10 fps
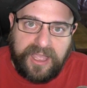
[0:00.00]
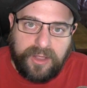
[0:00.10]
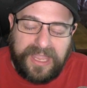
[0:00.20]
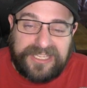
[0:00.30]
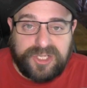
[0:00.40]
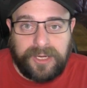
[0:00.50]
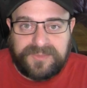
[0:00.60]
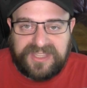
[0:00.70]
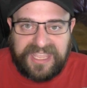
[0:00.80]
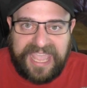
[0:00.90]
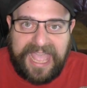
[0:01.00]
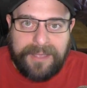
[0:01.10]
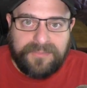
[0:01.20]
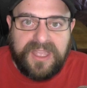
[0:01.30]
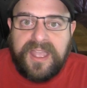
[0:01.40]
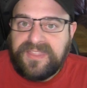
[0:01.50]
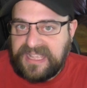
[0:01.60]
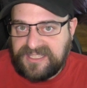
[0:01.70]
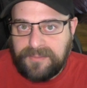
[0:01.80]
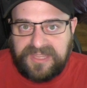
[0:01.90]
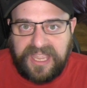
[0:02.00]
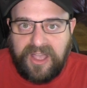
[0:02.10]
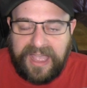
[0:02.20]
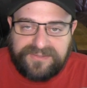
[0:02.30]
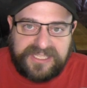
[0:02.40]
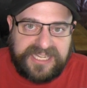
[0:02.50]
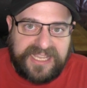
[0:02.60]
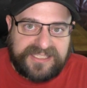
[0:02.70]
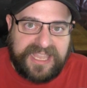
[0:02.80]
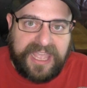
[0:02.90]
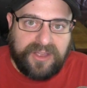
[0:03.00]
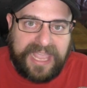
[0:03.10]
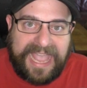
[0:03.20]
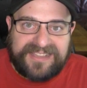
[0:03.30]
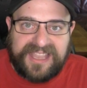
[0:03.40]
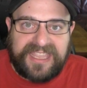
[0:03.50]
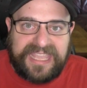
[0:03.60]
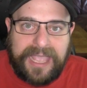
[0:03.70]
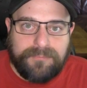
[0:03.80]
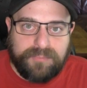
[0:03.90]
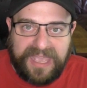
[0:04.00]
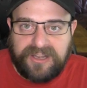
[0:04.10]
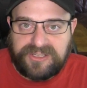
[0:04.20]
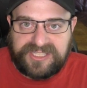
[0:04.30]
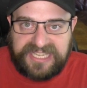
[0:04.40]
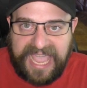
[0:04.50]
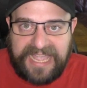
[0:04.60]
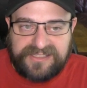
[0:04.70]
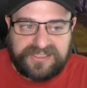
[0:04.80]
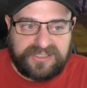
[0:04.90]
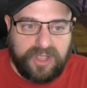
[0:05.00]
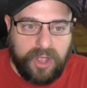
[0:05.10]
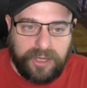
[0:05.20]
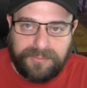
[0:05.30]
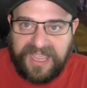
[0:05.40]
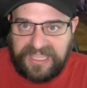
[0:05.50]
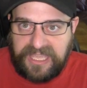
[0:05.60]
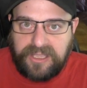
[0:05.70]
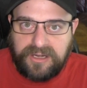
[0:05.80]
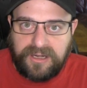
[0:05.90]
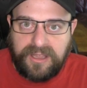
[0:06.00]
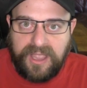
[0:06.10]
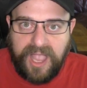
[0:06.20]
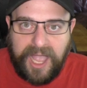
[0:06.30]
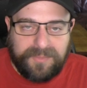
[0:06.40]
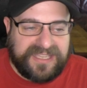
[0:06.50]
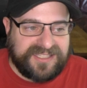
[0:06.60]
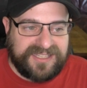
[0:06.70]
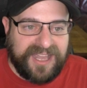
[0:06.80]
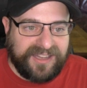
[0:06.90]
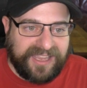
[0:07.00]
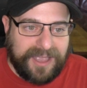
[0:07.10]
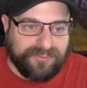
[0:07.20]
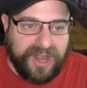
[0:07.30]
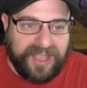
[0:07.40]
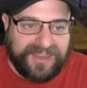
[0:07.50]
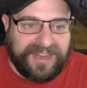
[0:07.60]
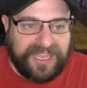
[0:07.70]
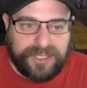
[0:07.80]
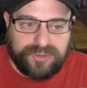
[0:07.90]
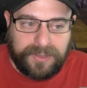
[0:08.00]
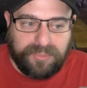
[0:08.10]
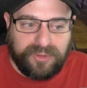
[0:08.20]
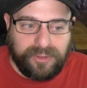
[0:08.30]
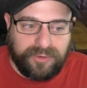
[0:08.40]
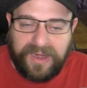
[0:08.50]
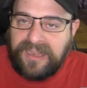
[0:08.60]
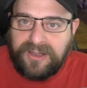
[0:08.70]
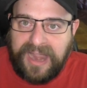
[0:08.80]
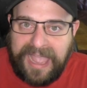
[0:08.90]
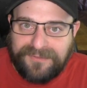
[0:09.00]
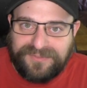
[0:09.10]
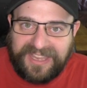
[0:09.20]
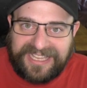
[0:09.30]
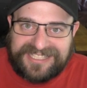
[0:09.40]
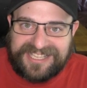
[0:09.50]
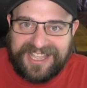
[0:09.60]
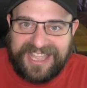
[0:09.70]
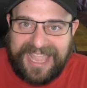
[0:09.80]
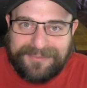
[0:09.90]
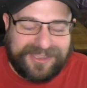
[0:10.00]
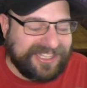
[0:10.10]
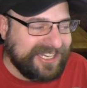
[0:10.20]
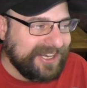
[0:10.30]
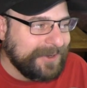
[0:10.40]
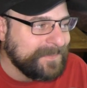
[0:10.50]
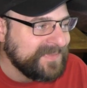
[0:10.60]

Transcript: in terms of the cap. That's something I'll have to test out as I get better stats on my gear. Because it's not like I'm rocking like a triple greater affix amulet here.